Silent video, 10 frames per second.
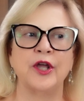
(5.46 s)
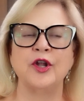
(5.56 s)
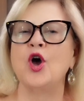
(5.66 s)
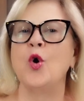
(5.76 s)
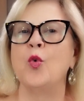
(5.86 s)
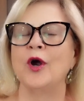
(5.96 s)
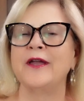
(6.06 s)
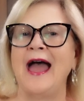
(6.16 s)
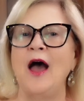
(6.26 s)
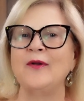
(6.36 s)
gonna go
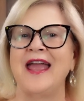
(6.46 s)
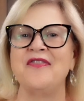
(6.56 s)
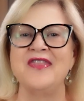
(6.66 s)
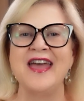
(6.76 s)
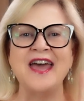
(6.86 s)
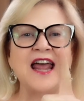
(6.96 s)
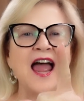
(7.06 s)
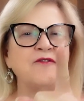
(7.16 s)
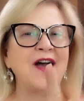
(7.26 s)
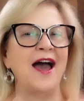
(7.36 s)
work out, and then
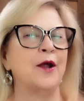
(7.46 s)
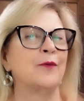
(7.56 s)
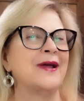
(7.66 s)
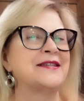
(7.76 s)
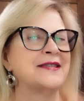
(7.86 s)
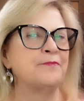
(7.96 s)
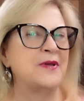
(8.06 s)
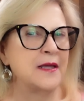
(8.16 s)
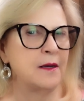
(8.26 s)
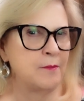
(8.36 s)
I've got a
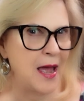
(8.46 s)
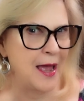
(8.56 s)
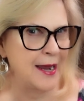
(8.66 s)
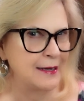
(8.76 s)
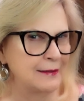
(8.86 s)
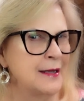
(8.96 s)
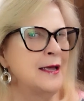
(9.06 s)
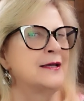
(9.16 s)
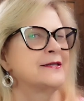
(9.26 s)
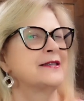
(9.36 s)
recipe in mind.
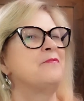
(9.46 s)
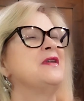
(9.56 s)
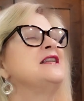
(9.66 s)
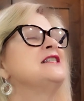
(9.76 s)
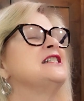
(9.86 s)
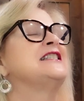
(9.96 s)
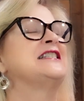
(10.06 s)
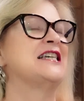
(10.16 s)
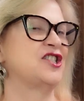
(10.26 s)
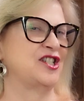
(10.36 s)
Something
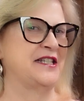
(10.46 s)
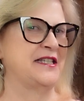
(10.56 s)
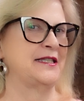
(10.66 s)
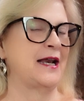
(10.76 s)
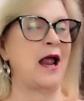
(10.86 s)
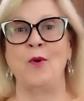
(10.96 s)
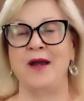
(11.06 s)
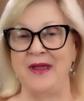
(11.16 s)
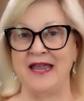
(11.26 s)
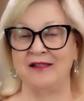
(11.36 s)
delicious that I
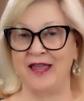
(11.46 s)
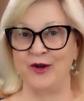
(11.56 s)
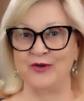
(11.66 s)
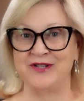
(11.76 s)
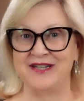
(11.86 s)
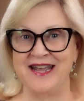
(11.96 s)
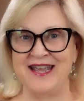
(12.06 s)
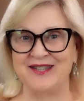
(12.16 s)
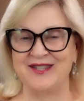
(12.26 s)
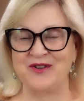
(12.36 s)
wanna make later
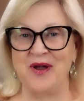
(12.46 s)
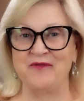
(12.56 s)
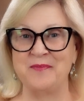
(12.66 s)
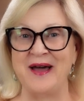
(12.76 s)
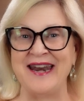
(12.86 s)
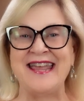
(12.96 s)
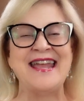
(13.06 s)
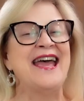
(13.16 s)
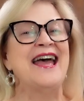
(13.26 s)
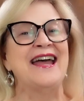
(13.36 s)
today. So everybody,
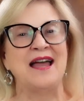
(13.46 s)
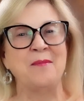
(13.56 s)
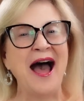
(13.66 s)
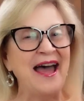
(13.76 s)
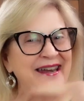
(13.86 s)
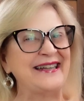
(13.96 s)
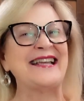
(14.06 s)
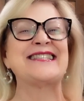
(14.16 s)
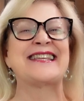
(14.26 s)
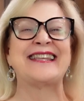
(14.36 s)
come on,
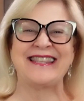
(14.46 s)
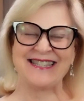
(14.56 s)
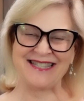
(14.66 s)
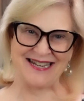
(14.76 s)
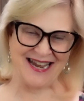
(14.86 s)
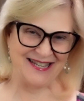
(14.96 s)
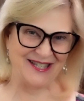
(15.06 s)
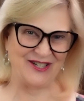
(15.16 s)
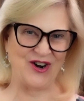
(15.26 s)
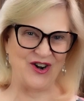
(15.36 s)
let's get this day
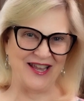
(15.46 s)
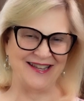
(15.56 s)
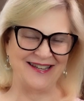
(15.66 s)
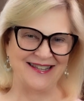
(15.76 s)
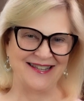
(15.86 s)
started.